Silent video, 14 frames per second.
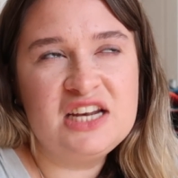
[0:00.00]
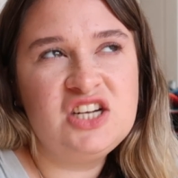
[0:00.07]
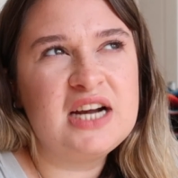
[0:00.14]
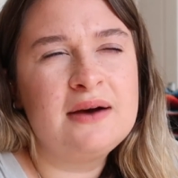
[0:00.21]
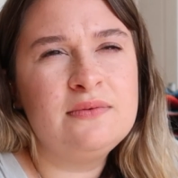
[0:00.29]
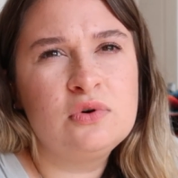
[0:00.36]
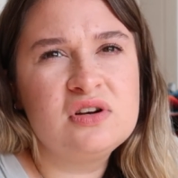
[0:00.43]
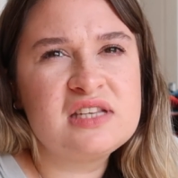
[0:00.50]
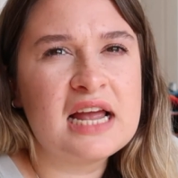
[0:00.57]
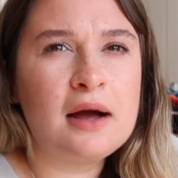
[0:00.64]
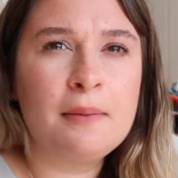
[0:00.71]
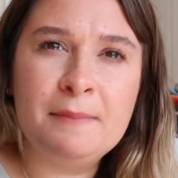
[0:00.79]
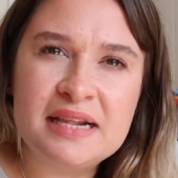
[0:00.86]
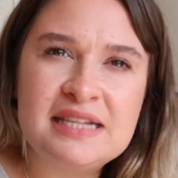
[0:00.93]
in general is
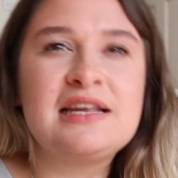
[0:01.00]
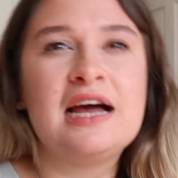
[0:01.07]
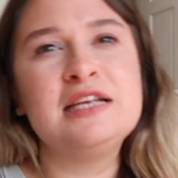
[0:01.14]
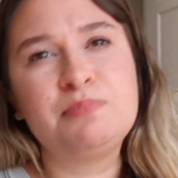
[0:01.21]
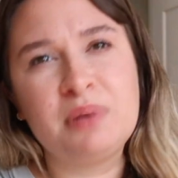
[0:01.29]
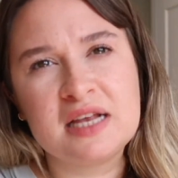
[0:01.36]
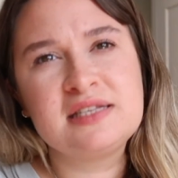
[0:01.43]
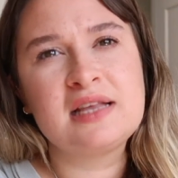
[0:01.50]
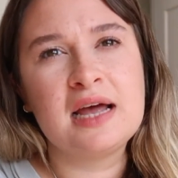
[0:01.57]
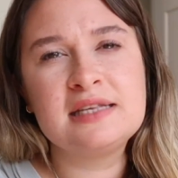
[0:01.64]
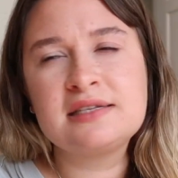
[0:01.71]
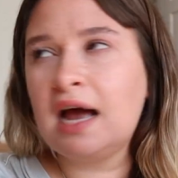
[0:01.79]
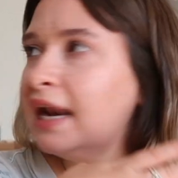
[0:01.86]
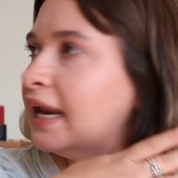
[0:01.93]
like a mid-size plus
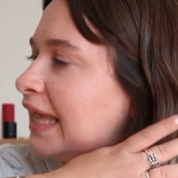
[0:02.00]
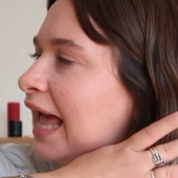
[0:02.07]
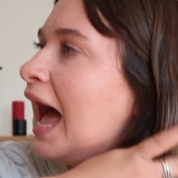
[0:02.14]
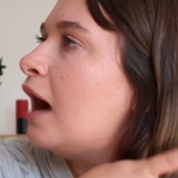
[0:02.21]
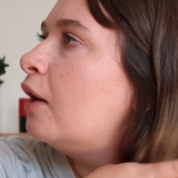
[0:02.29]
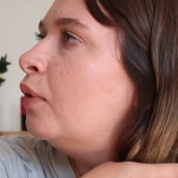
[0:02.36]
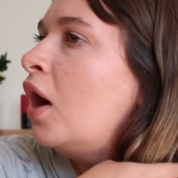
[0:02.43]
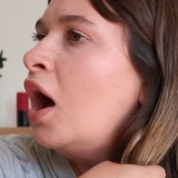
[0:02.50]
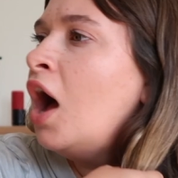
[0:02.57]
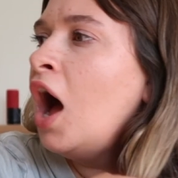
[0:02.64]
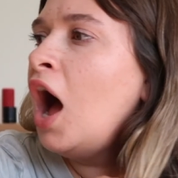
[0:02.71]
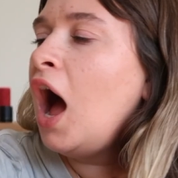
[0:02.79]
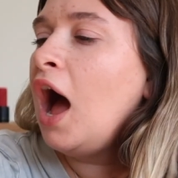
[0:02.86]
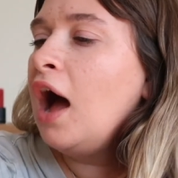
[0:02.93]
size kind of gal,
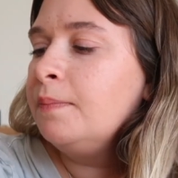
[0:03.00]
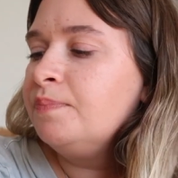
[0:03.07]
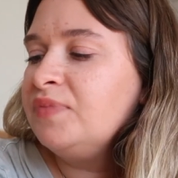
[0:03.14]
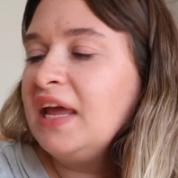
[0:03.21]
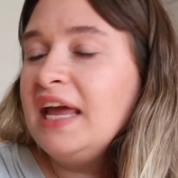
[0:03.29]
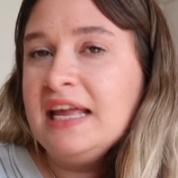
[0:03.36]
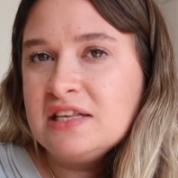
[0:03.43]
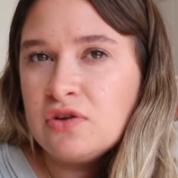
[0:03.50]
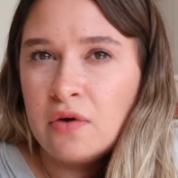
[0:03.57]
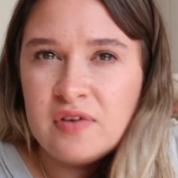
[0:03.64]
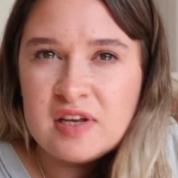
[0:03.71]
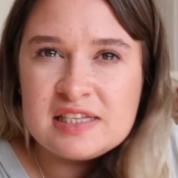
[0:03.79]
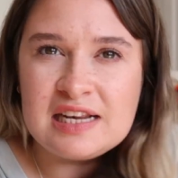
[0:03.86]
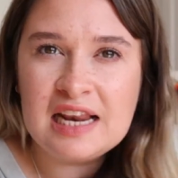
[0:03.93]
is
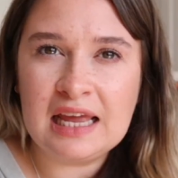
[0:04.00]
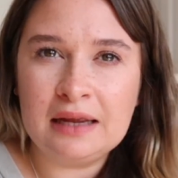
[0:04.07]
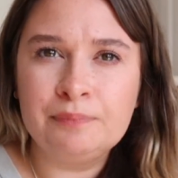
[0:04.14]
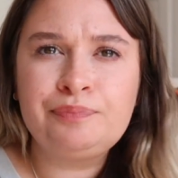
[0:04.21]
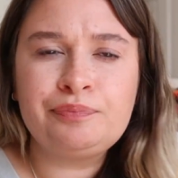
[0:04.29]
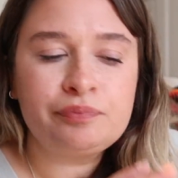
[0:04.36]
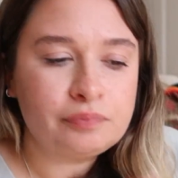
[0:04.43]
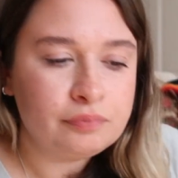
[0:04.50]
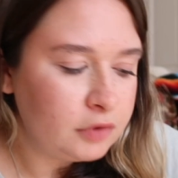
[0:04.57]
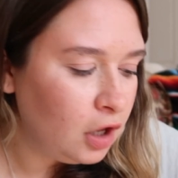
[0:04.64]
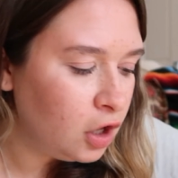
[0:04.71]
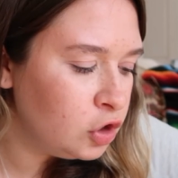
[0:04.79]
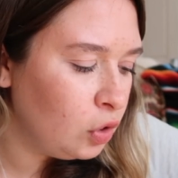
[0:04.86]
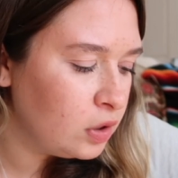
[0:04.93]
obviously
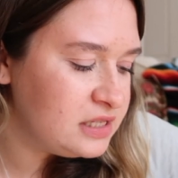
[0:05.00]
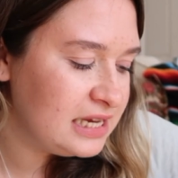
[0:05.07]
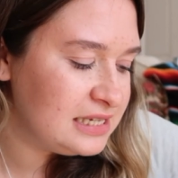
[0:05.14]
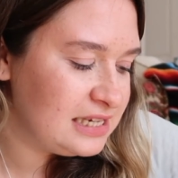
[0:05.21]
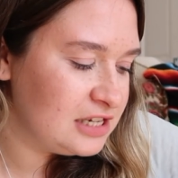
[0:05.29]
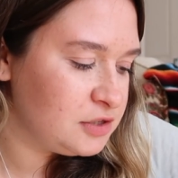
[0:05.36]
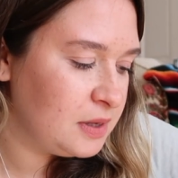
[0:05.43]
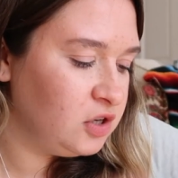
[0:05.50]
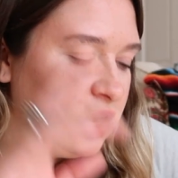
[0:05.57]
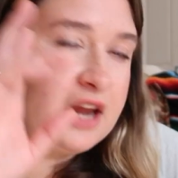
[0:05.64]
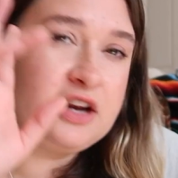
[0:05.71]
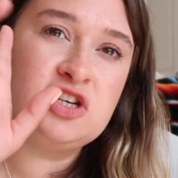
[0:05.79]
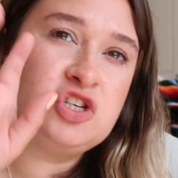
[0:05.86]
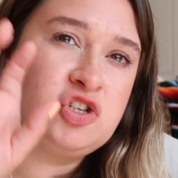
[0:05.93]
not as easy as when you're
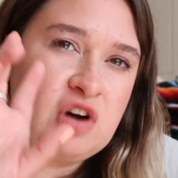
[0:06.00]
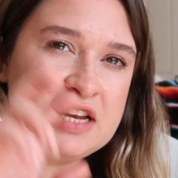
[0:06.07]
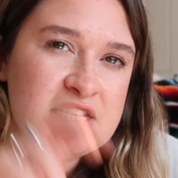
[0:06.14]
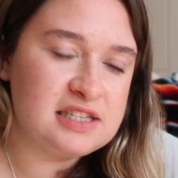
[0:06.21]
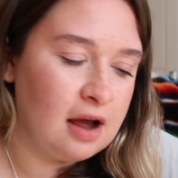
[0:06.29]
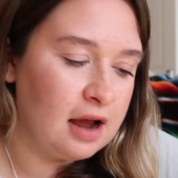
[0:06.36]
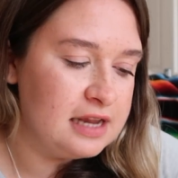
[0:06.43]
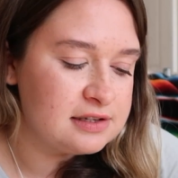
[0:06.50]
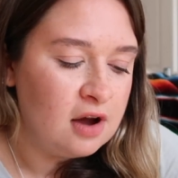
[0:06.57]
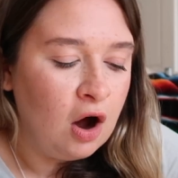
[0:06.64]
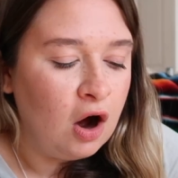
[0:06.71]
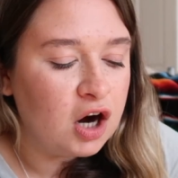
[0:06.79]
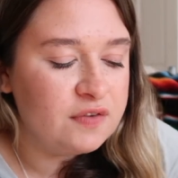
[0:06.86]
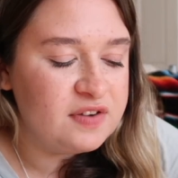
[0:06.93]
like straight size.
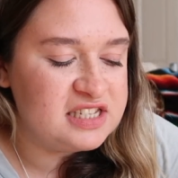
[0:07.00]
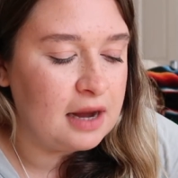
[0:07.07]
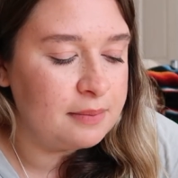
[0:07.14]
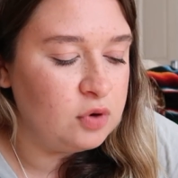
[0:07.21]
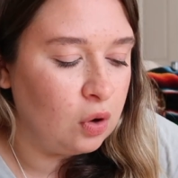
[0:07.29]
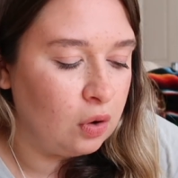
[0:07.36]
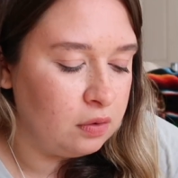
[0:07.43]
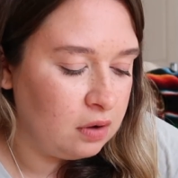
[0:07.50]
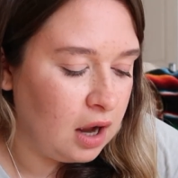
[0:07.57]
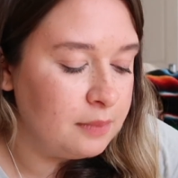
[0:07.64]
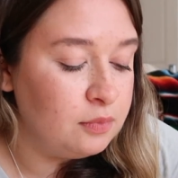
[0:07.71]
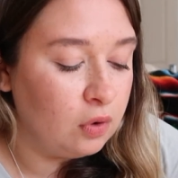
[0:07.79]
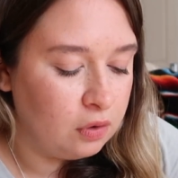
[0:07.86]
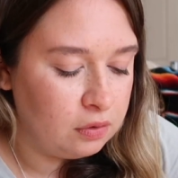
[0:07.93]
Obviously I'm not
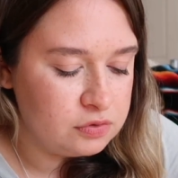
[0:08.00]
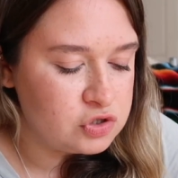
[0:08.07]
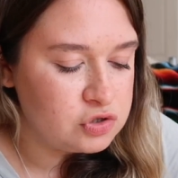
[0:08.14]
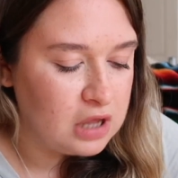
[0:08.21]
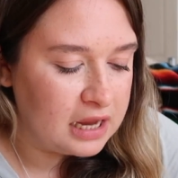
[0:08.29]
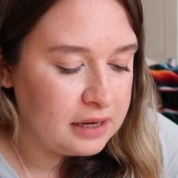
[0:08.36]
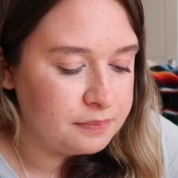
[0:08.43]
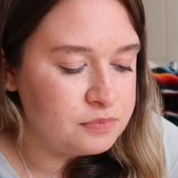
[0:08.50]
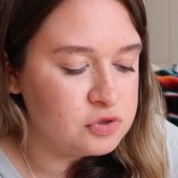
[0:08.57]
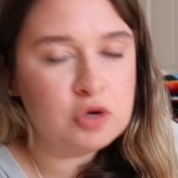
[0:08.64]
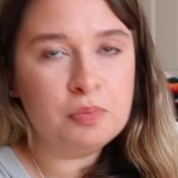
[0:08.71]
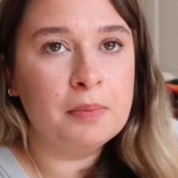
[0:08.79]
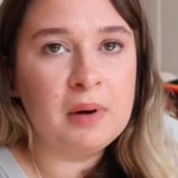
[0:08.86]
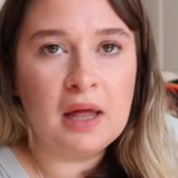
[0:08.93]
like
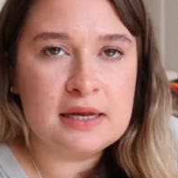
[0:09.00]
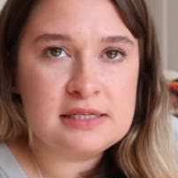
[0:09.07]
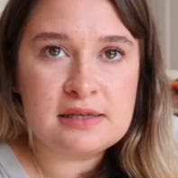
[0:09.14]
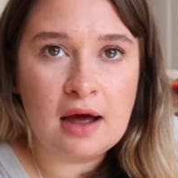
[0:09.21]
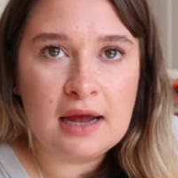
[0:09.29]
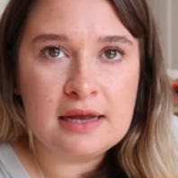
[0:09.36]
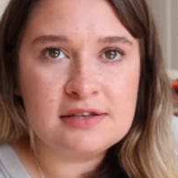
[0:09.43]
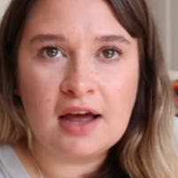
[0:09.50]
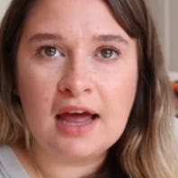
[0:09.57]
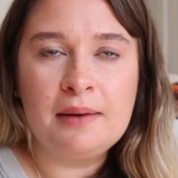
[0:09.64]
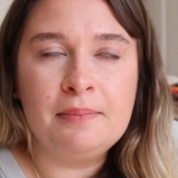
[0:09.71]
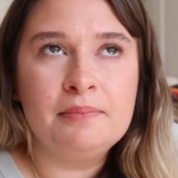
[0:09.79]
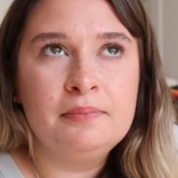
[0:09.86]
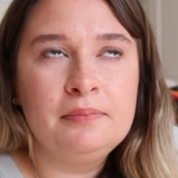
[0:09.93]
super plus size. I
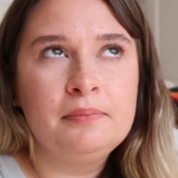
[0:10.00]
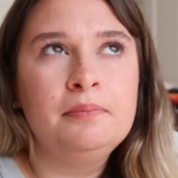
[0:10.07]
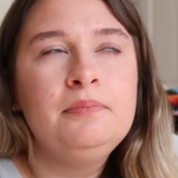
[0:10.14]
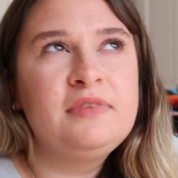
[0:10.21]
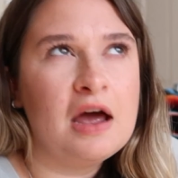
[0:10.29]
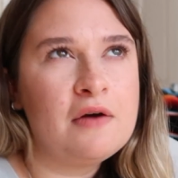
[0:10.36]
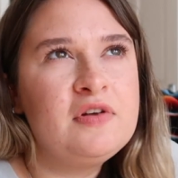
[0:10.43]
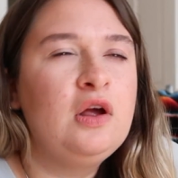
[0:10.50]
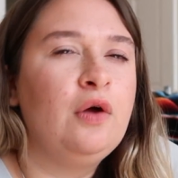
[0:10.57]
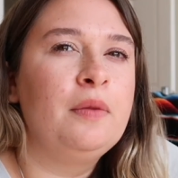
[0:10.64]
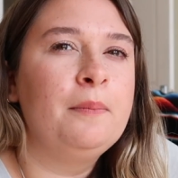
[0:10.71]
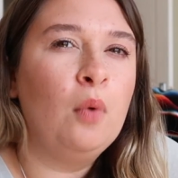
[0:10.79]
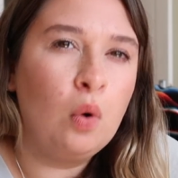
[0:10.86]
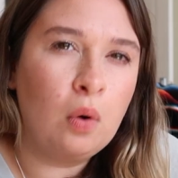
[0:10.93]
am definitely on
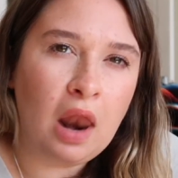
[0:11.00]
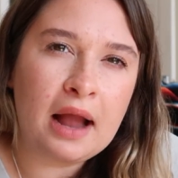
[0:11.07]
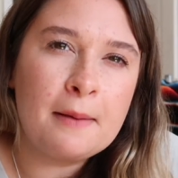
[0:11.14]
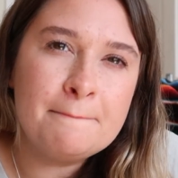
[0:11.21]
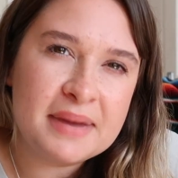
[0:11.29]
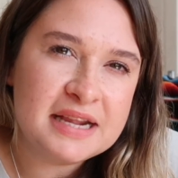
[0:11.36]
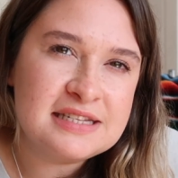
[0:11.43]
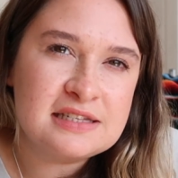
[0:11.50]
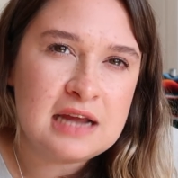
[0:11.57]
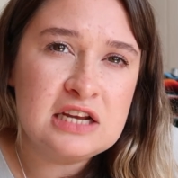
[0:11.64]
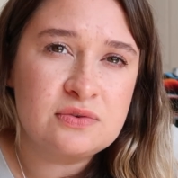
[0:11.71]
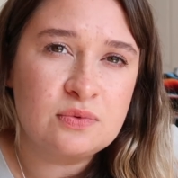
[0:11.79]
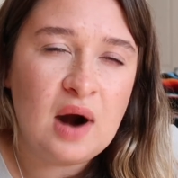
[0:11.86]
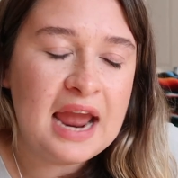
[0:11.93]
the more like
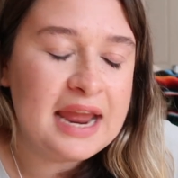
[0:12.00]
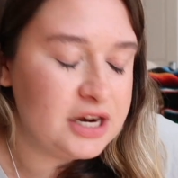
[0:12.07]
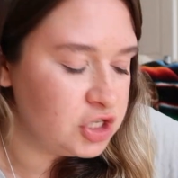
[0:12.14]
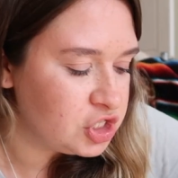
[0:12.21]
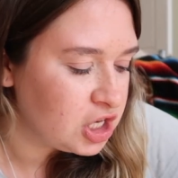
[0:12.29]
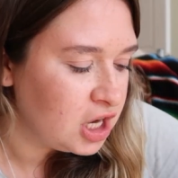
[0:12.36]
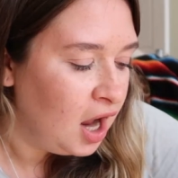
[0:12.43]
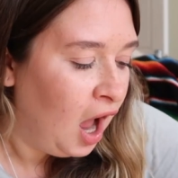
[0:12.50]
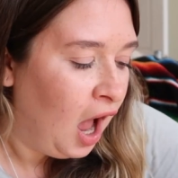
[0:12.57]
mid-size range,